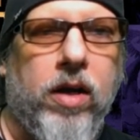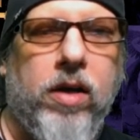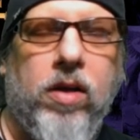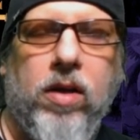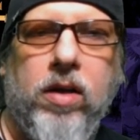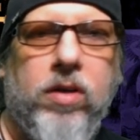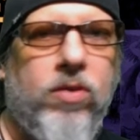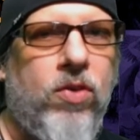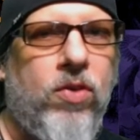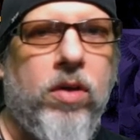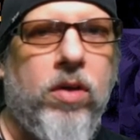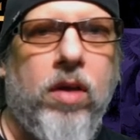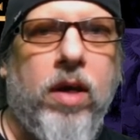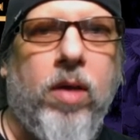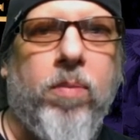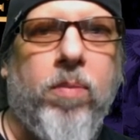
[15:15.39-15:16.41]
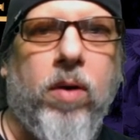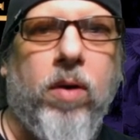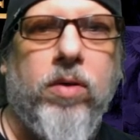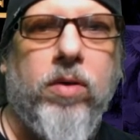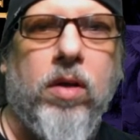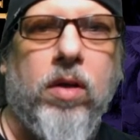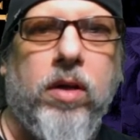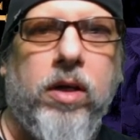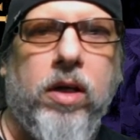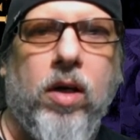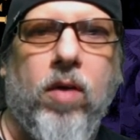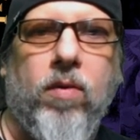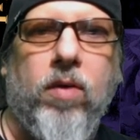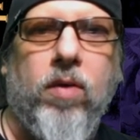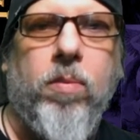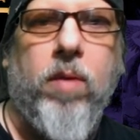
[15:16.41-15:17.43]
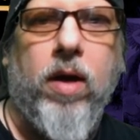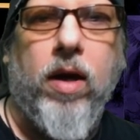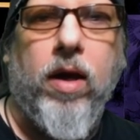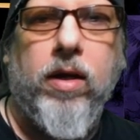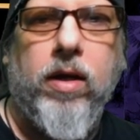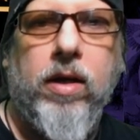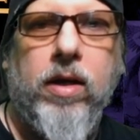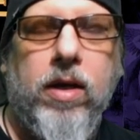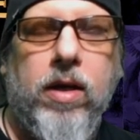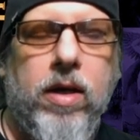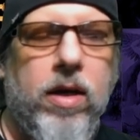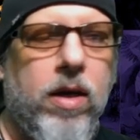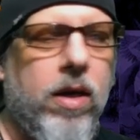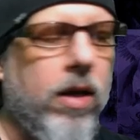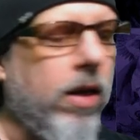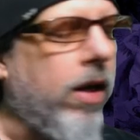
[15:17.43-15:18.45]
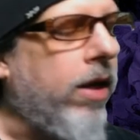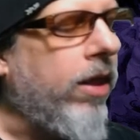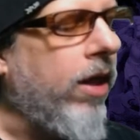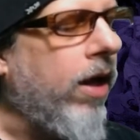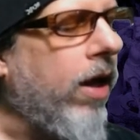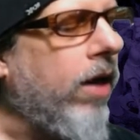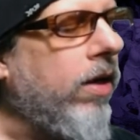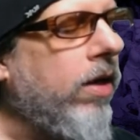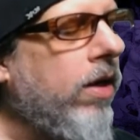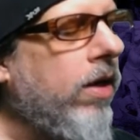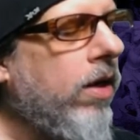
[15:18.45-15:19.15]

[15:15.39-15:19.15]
It looked just like a person leaning over the bed, like that.